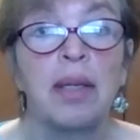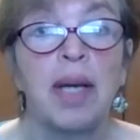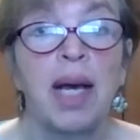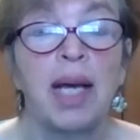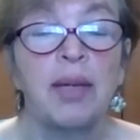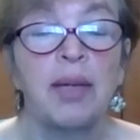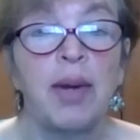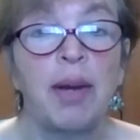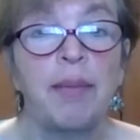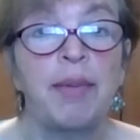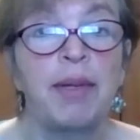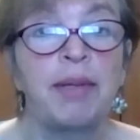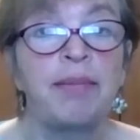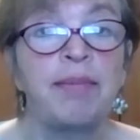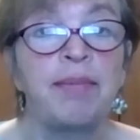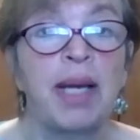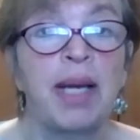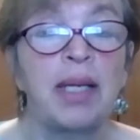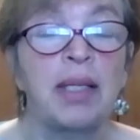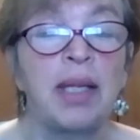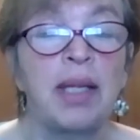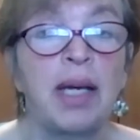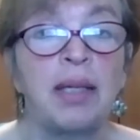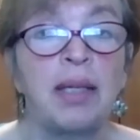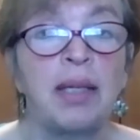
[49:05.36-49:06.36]
how do I bid my
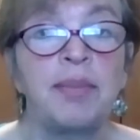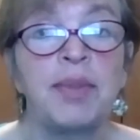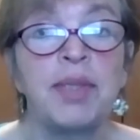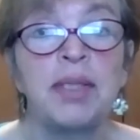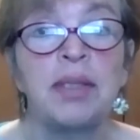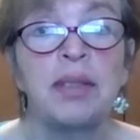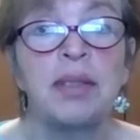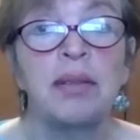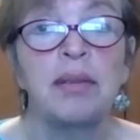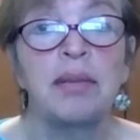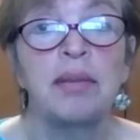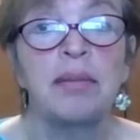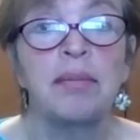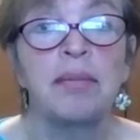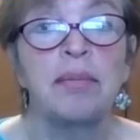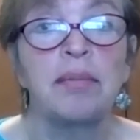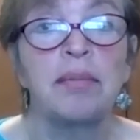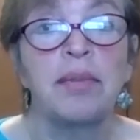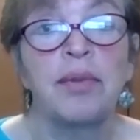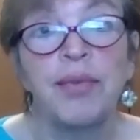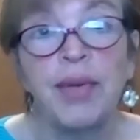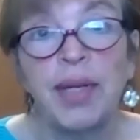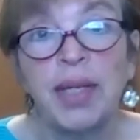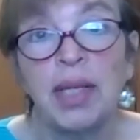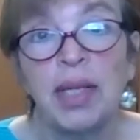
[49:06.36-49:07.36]
clubs?
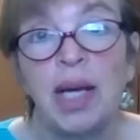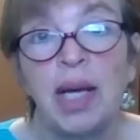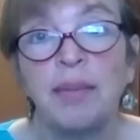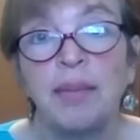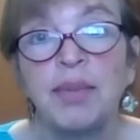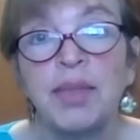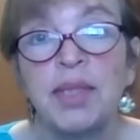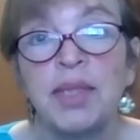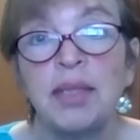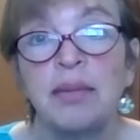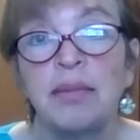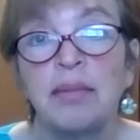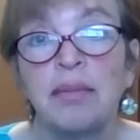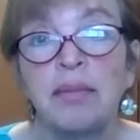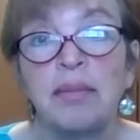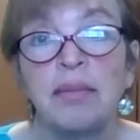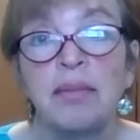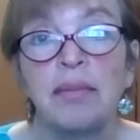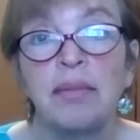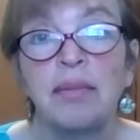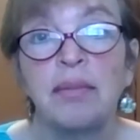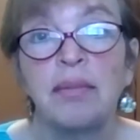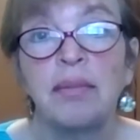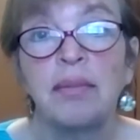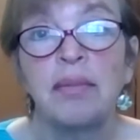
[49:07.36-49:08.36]
Three clubs,
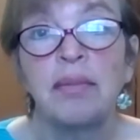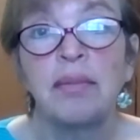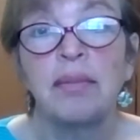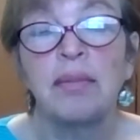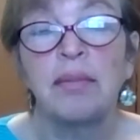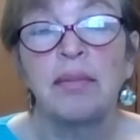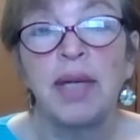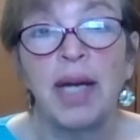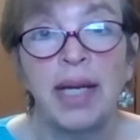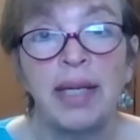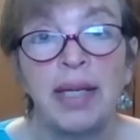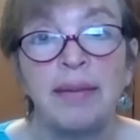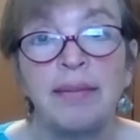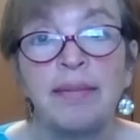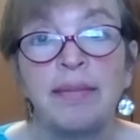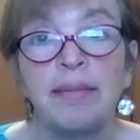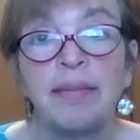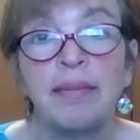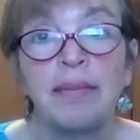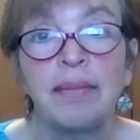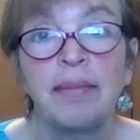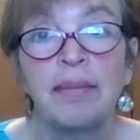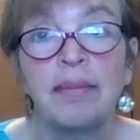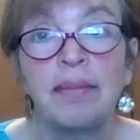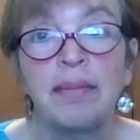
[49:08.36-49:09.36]
right?
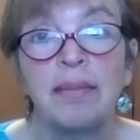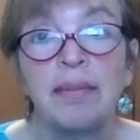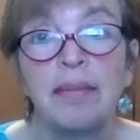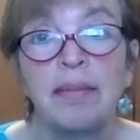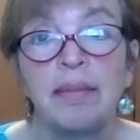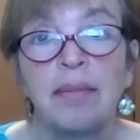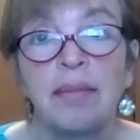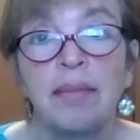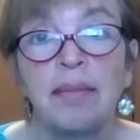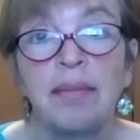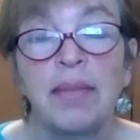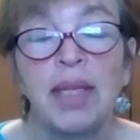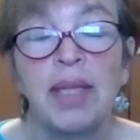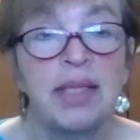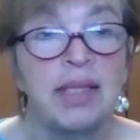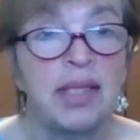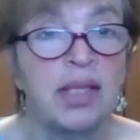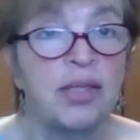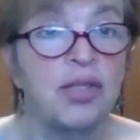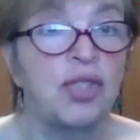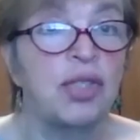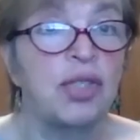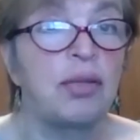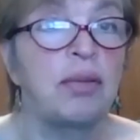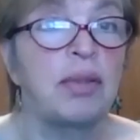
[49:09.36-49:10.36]
He
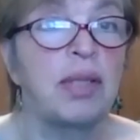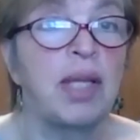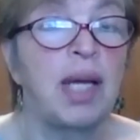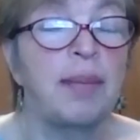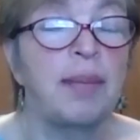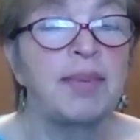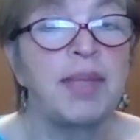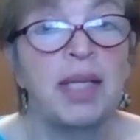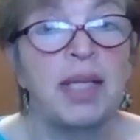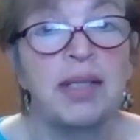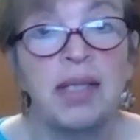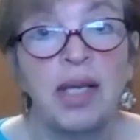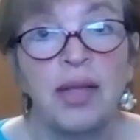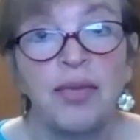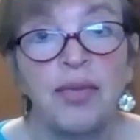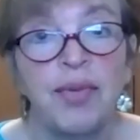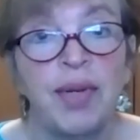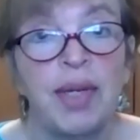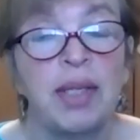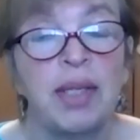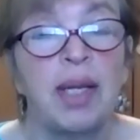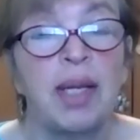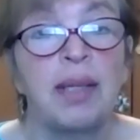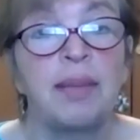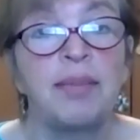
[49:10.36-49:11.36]
says two clubs, I say
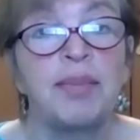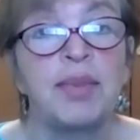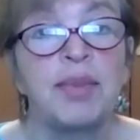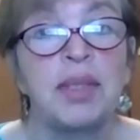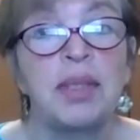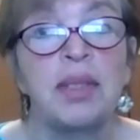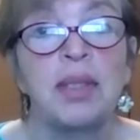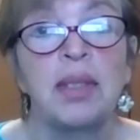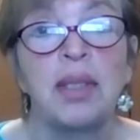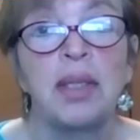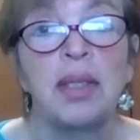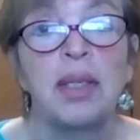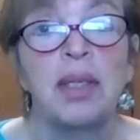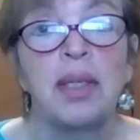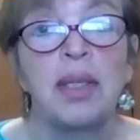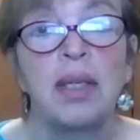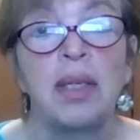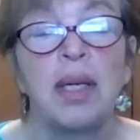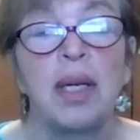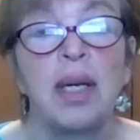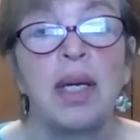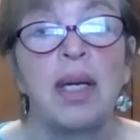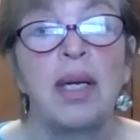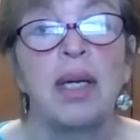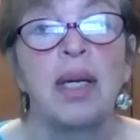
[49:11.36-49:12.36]
three clubs.
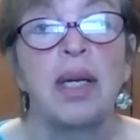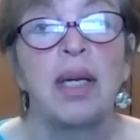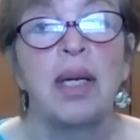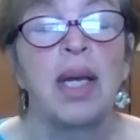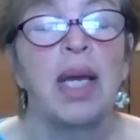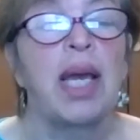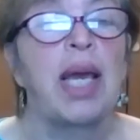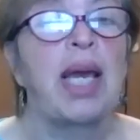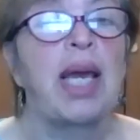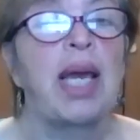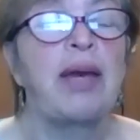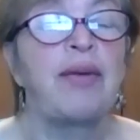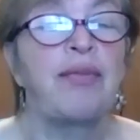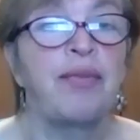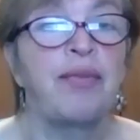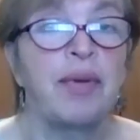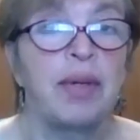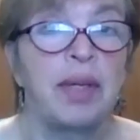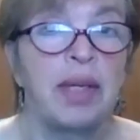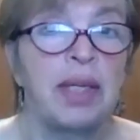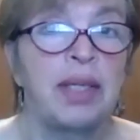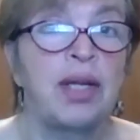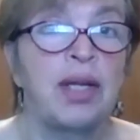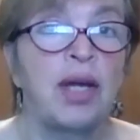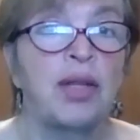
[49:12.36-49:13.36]
If,
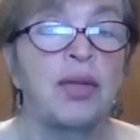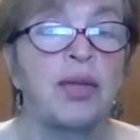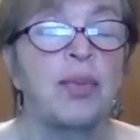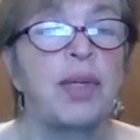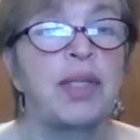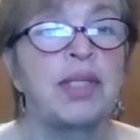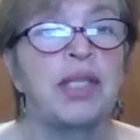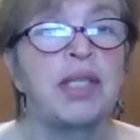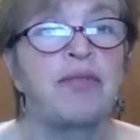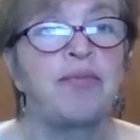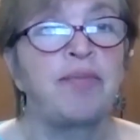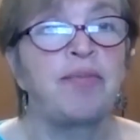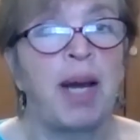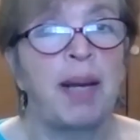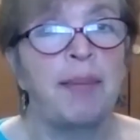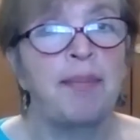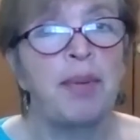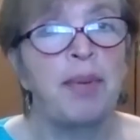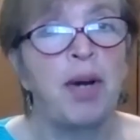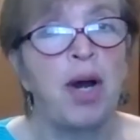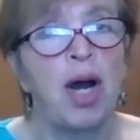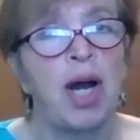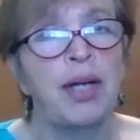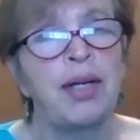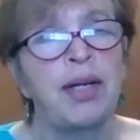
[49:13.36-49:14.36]
in other words, if my
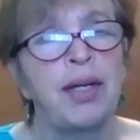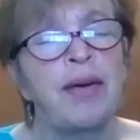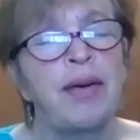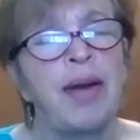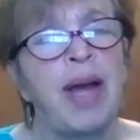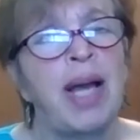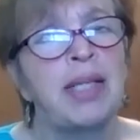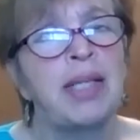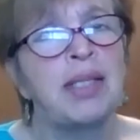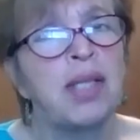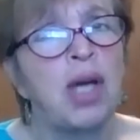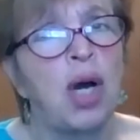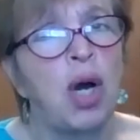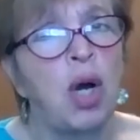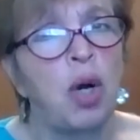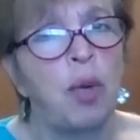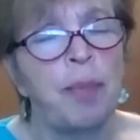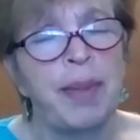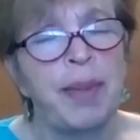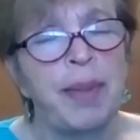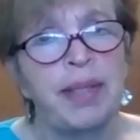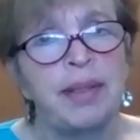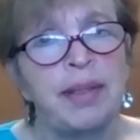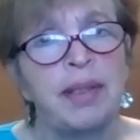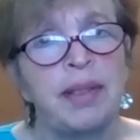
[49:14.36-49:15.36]
partner has
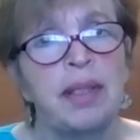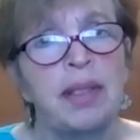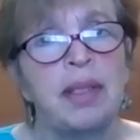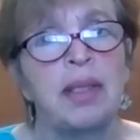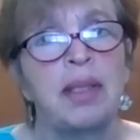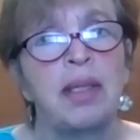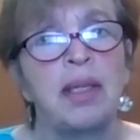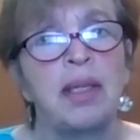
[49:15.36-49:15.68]
opened